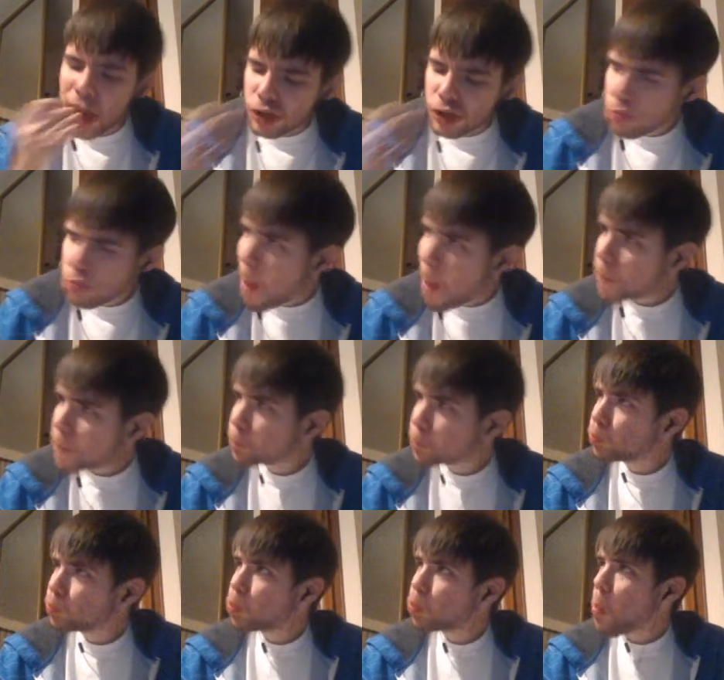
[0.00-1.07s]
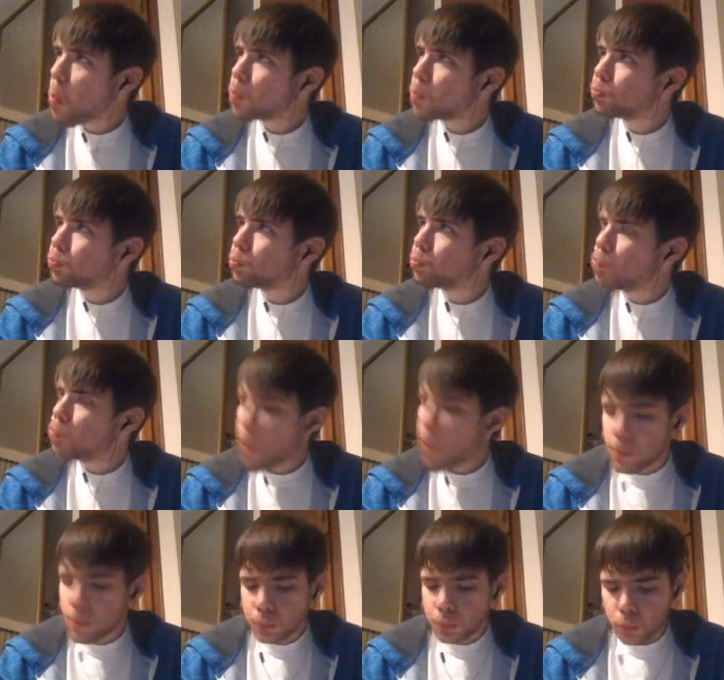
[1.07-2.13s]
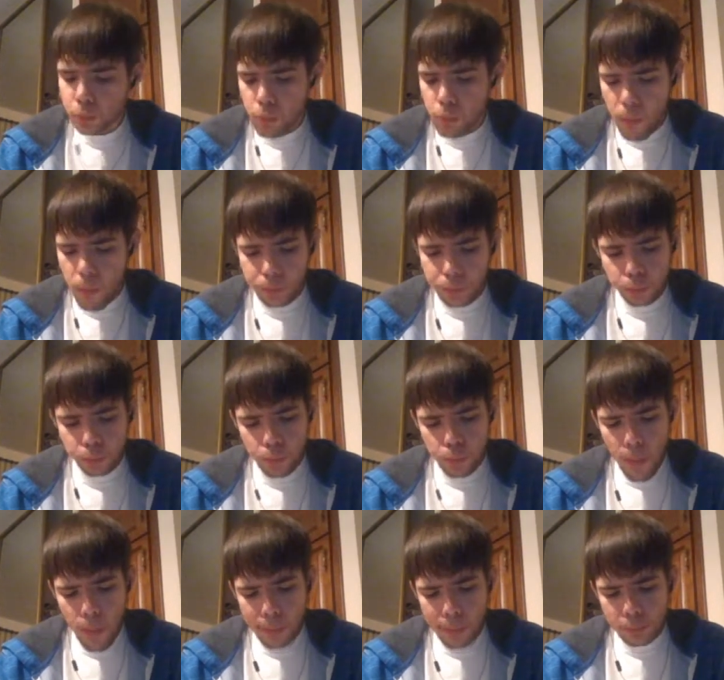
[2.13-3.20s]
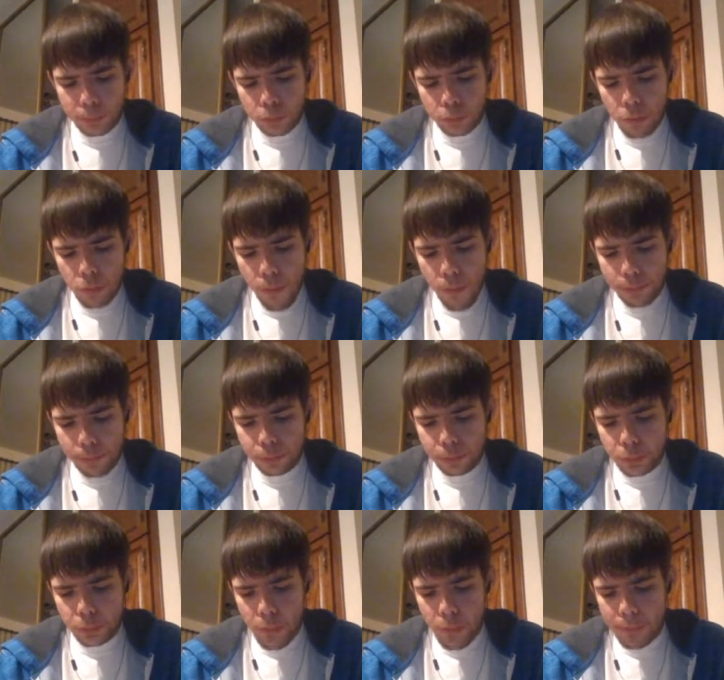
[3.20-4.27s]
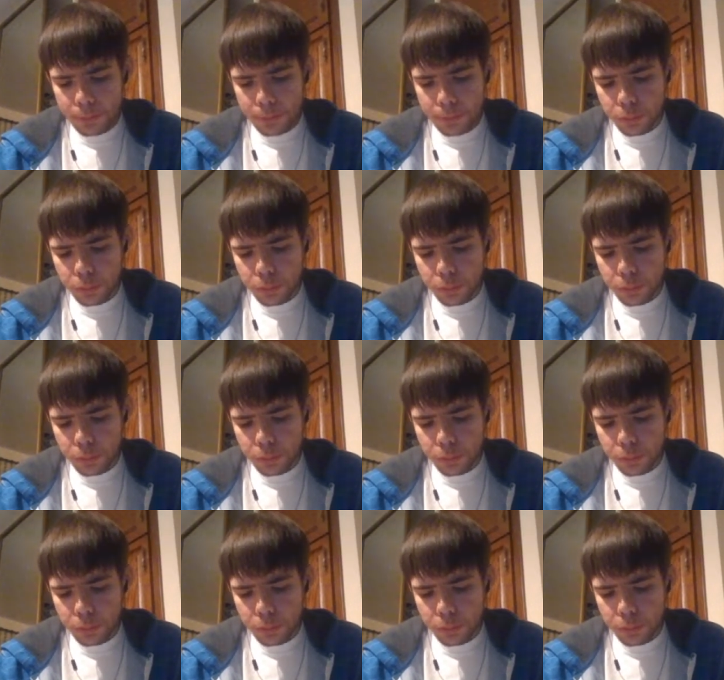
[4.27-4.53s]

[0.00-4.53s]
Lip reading: Nothing is said.